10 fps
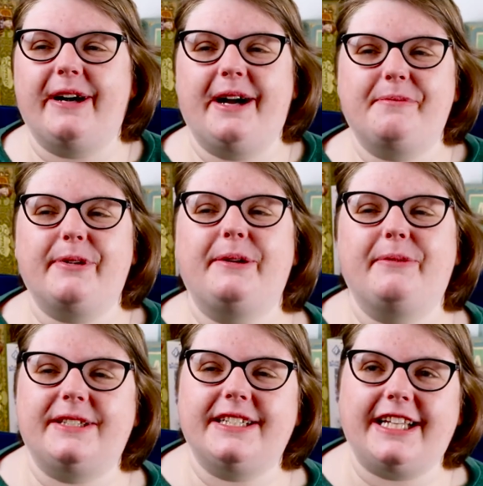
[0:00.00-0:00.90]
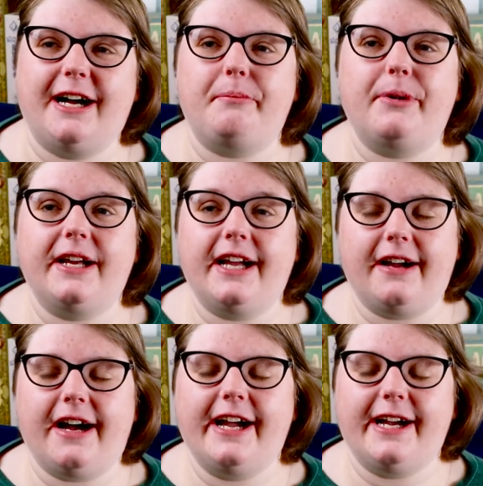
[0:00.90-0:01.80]
I'm pretty much at that. But I,
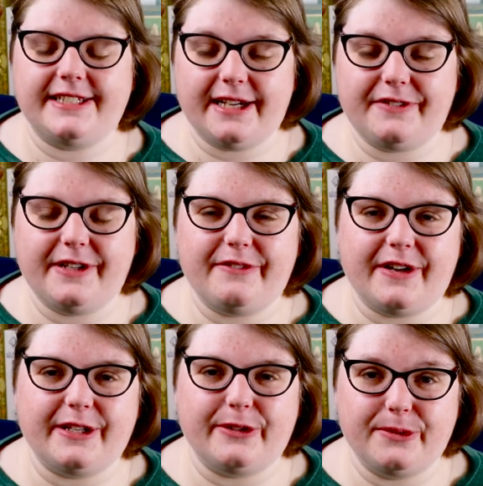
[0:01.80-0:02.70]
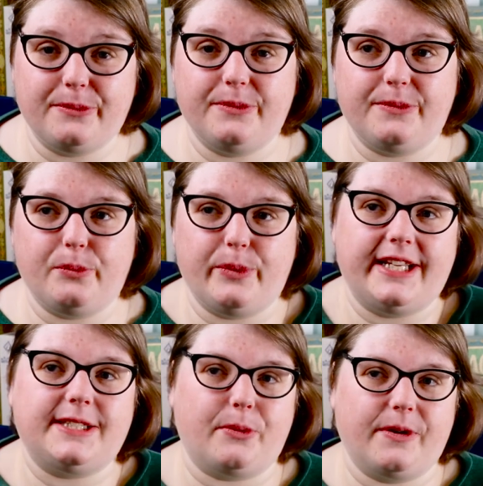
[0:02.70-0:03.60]
I definitely have had a good
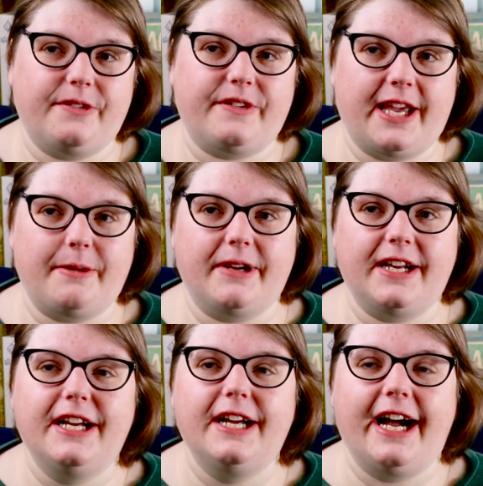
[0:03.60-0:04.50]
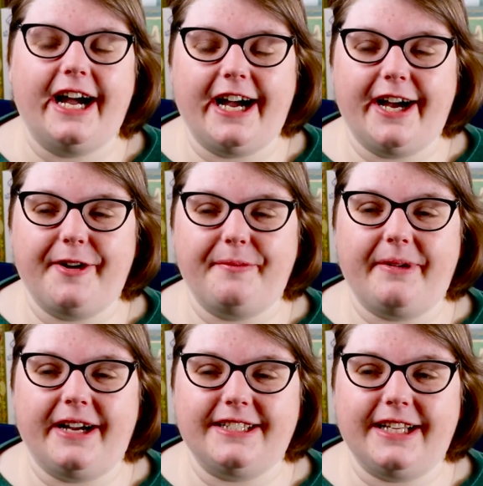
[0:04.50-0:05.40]
week's worth of gaming,
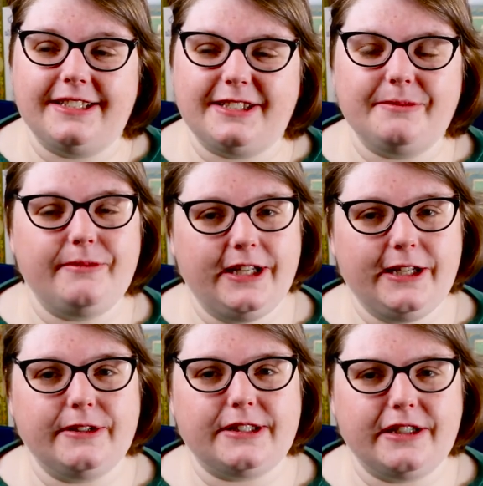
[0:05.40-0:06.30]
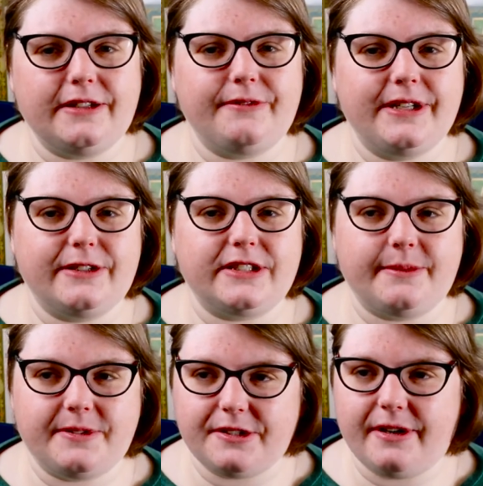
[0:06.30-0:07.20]
um, and had some really good, really good
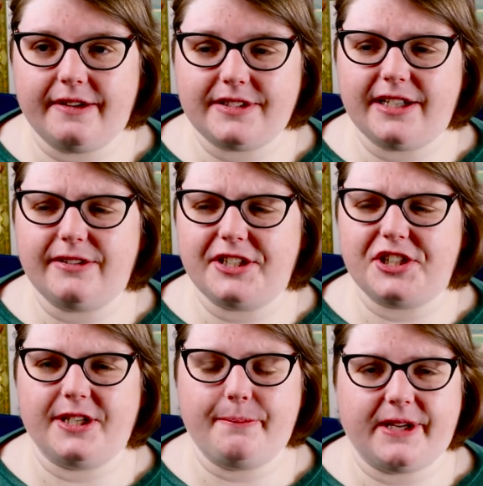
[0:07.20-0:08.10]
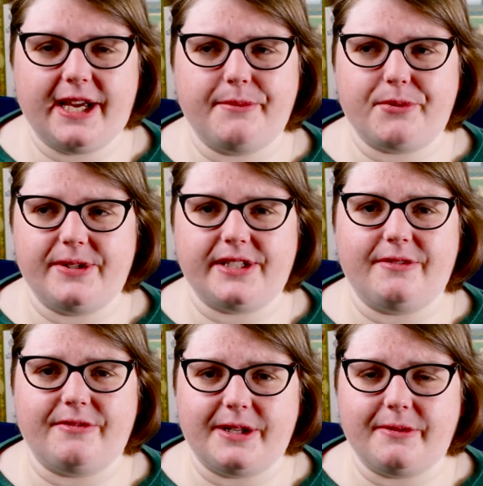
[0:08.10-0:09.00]
times too. I have to say, all the ship games went
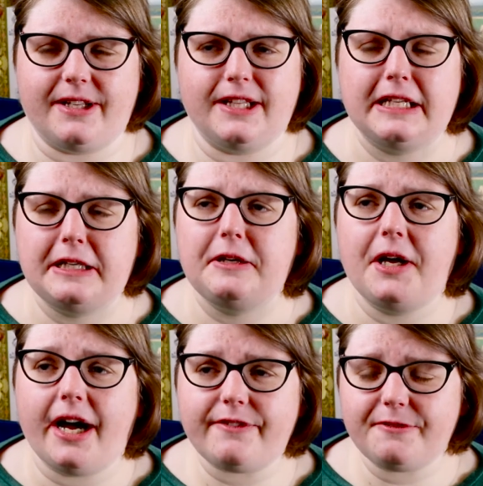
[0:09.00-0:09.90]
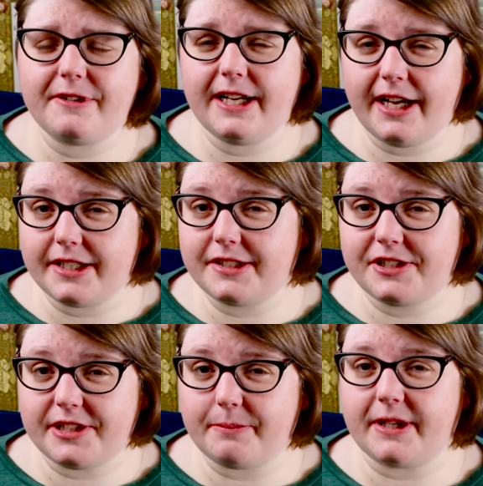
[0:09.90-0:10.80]
down really well. I haven't really had
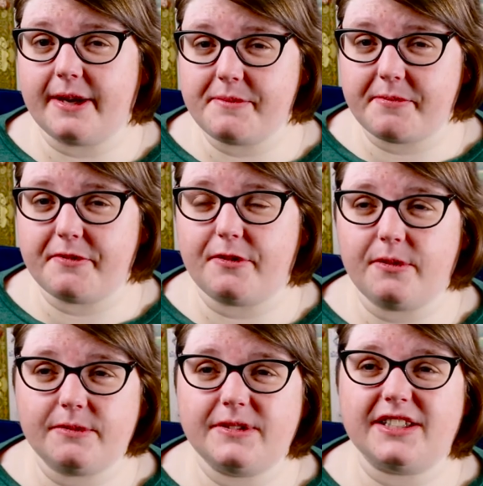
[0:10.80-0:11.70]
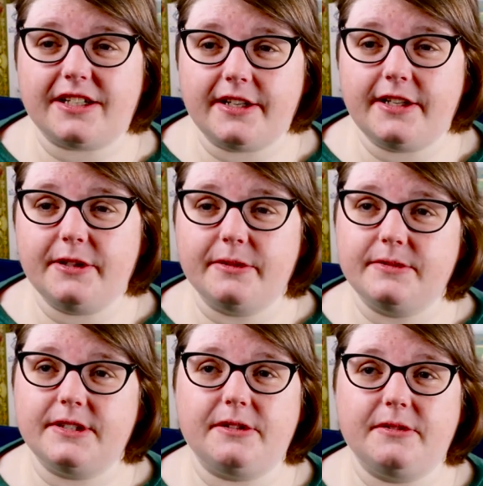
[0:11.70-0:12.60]
ship games before. It's kind of
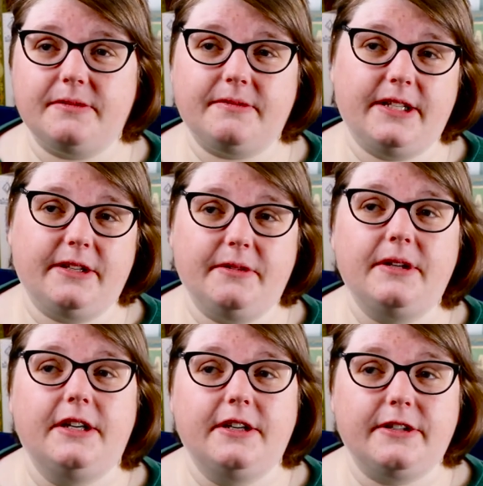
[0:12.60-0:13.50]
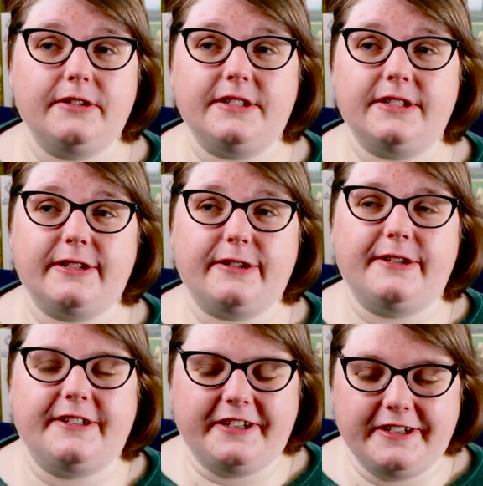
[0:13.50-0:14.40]
new, so you know, good,
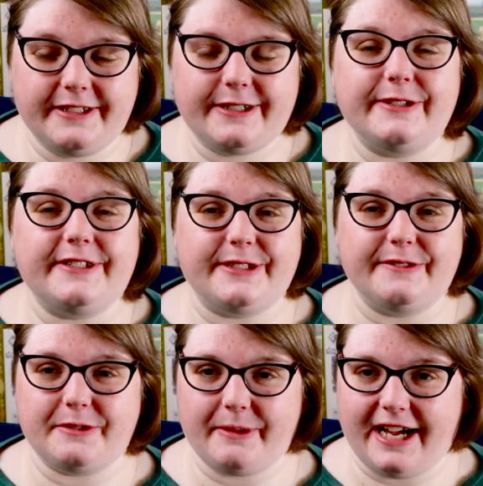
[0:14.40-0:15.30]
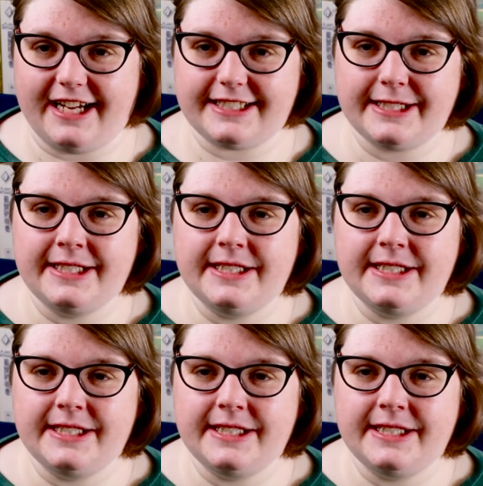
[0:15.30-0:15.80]
good, good stuff to be had.